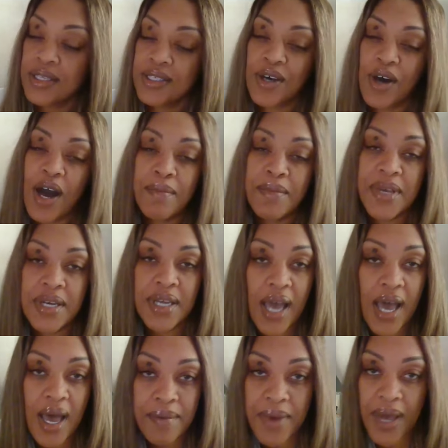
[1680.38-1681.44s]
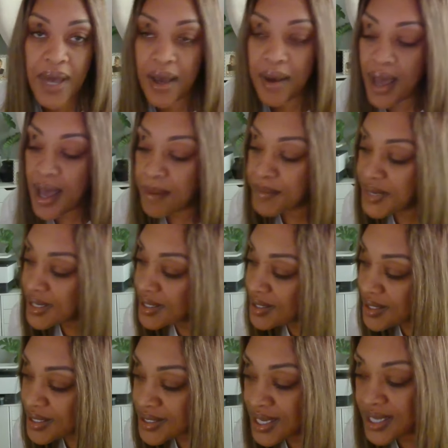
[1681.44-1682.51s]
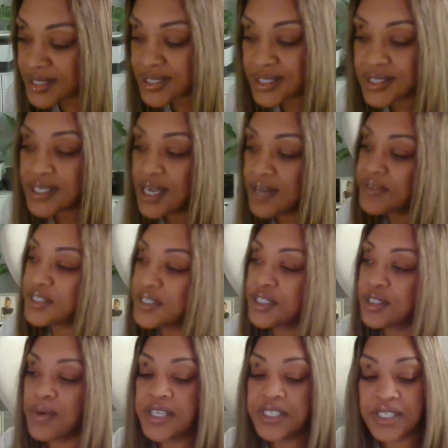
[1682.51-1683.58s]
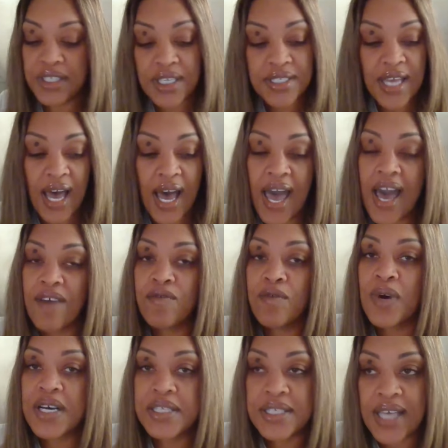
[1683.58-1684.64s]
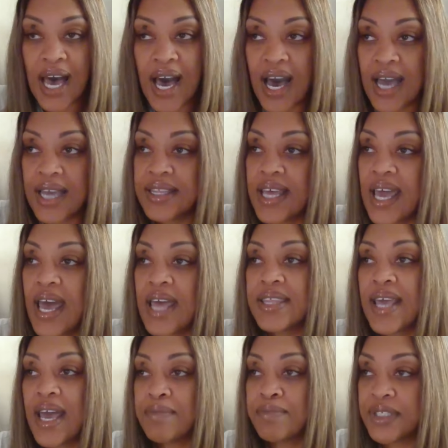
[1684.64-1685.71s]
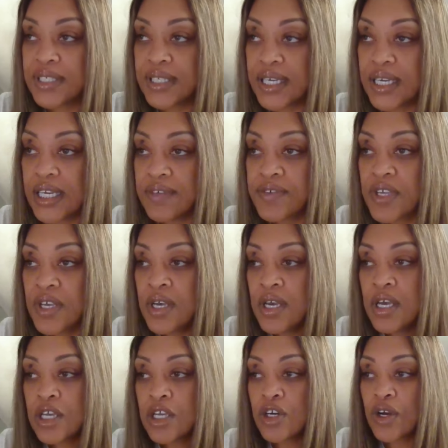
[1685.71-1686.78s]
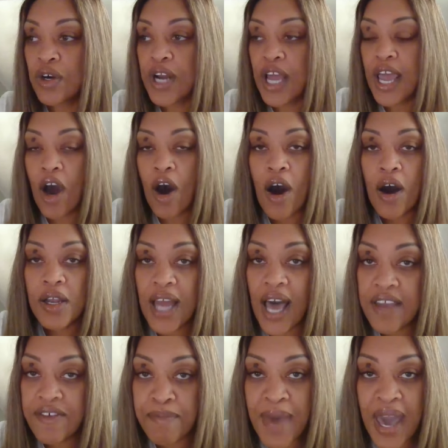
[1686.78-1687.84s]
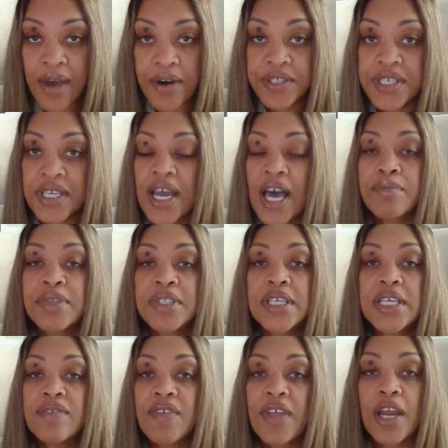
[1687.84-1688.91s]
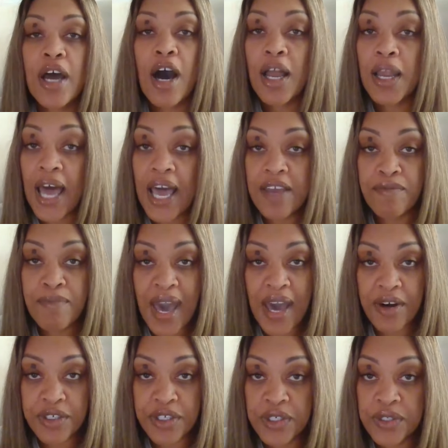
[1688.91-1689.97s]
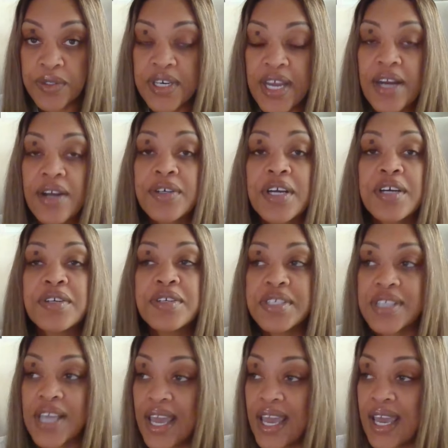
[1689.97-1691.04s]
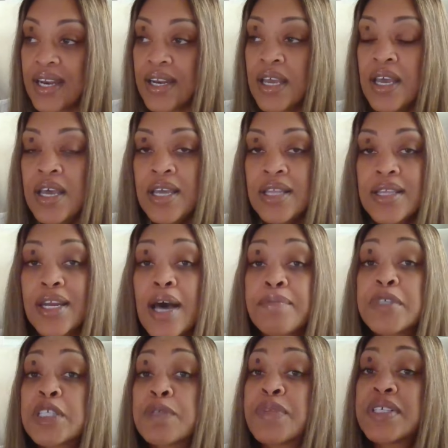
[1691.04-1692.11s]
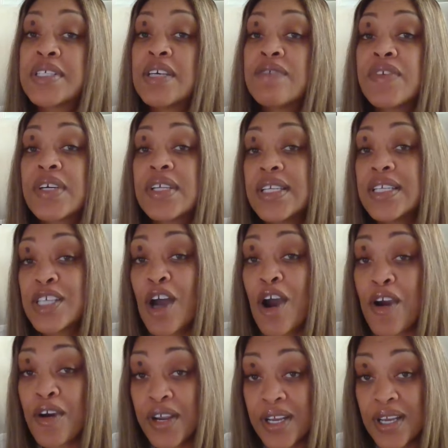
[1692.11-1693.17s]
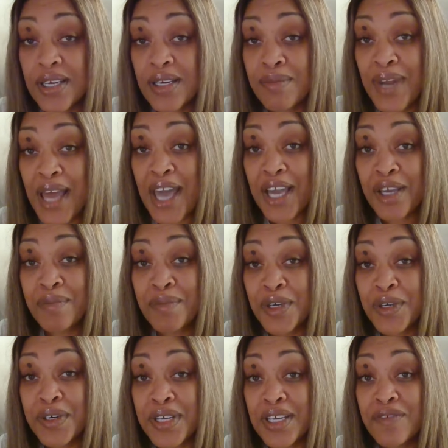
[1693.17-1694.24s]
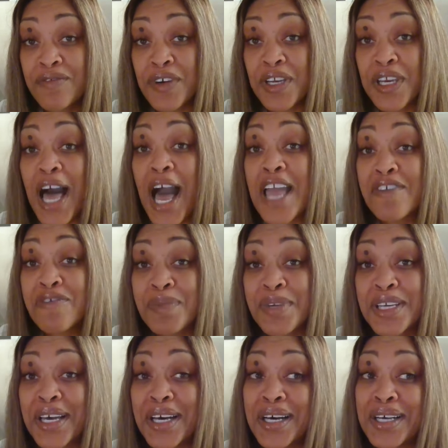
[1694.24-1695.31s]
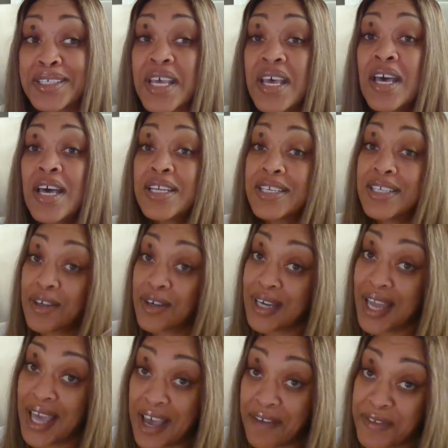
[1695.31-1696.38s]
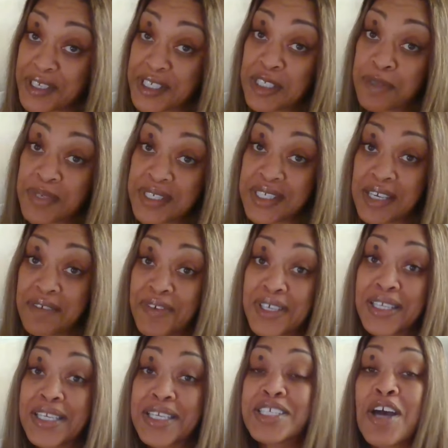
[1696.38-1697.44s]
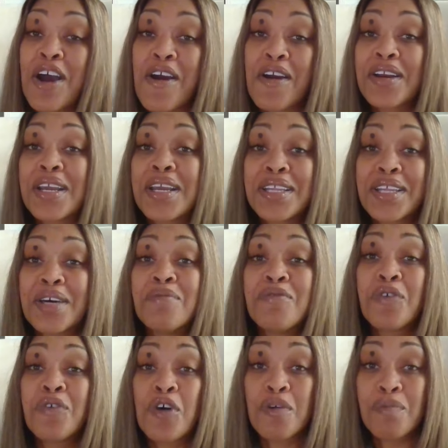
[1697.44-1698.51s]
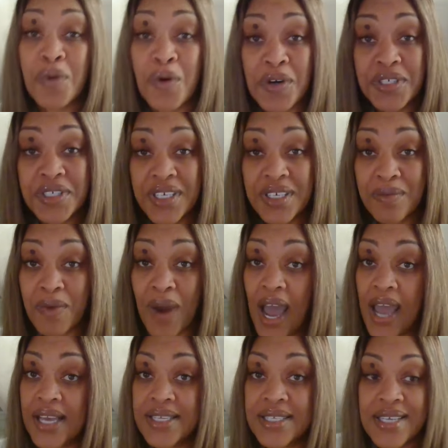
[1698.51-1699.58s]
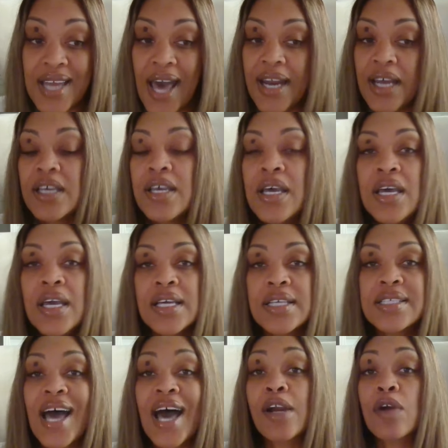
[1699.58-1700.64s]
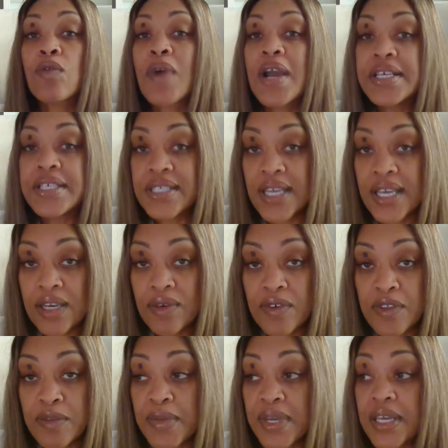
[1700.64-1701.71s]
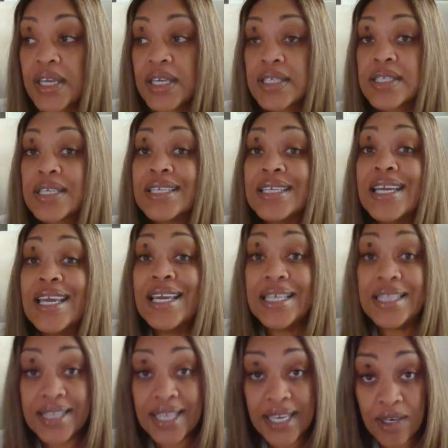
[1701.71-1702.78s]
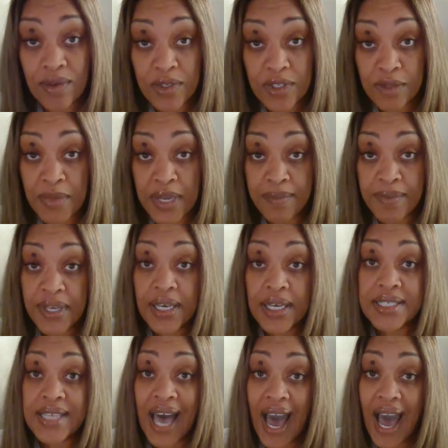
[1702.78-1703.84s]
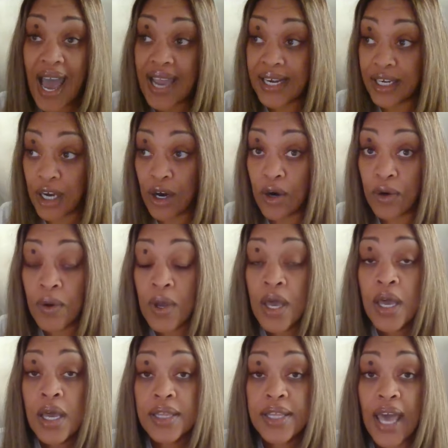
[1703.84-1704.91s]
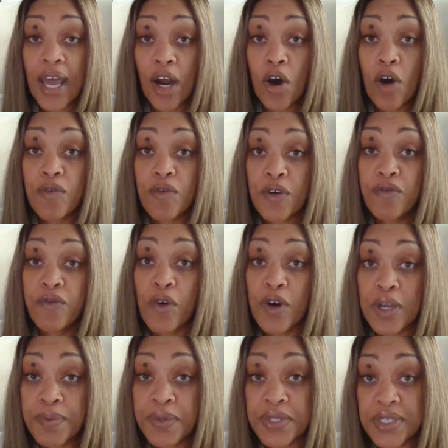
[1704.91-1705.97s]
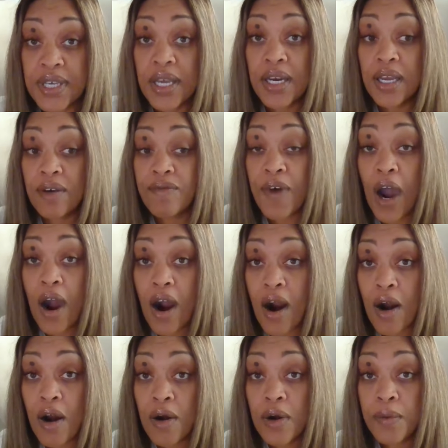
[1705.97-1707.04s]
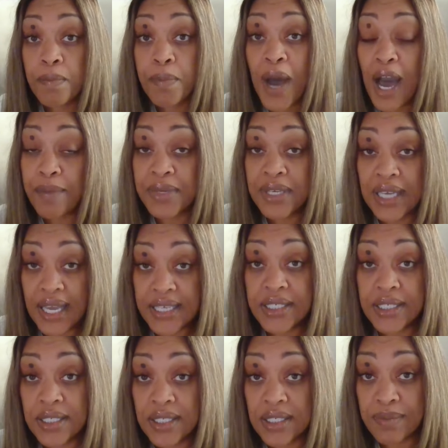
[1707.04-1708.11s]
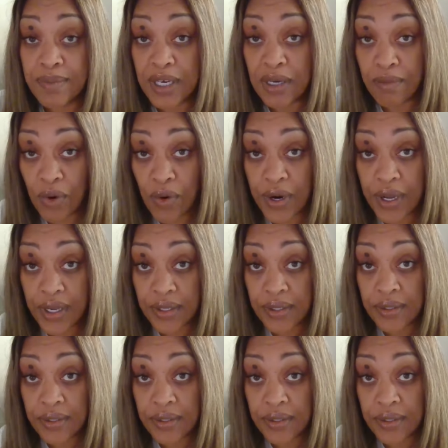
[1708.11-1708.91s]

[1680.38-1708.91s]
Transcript: So I'm in a, I'm, I'm in a, it, it's a tough situation because I have one side that, that believes you know, that all life matters. And I believe that all life matters too. And they don't understand that I'm specifically targeting the black community for life because their left is specifically targeting them for abortion, right? It's not a it's not a race thing with me, it's a need thing with me because I know that over 40% of our population has been aborted.